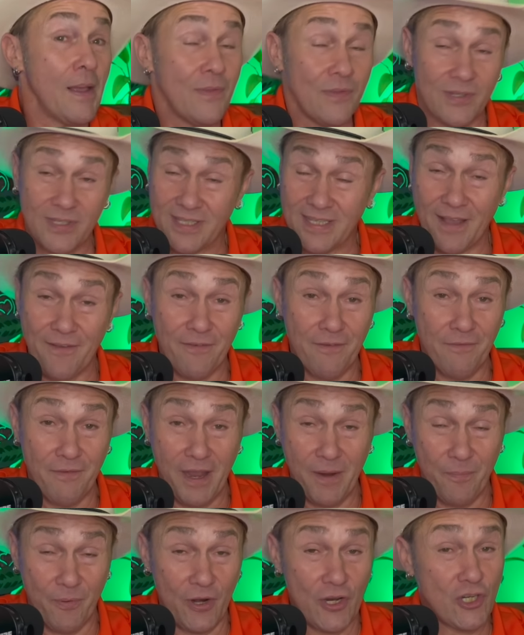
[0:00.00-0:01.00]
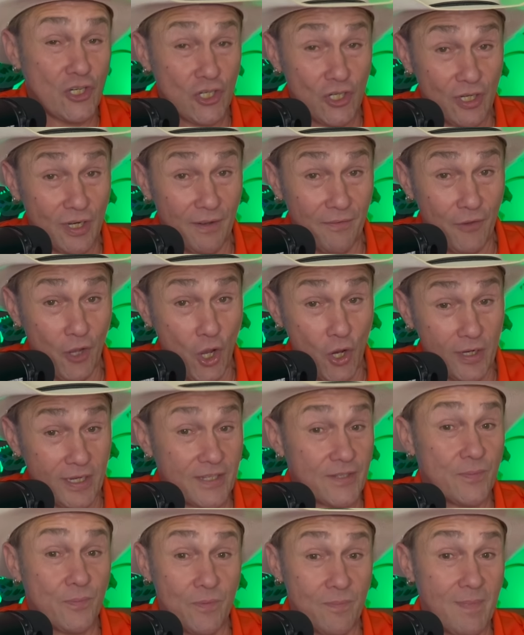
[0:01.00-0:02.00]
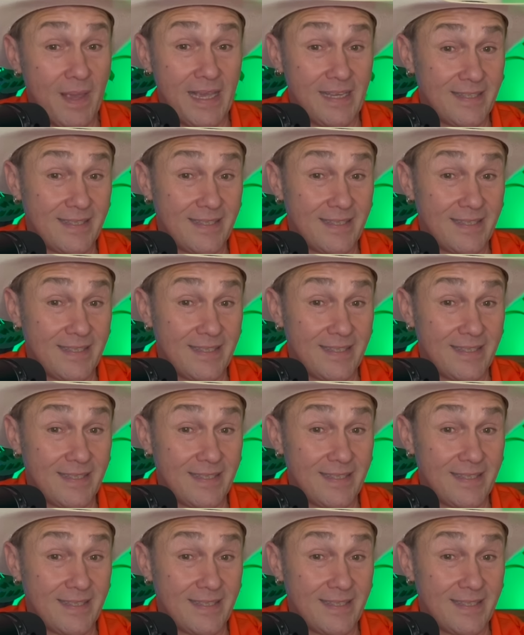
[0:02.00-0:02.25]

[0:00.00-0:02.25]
The seventh vibration of August would make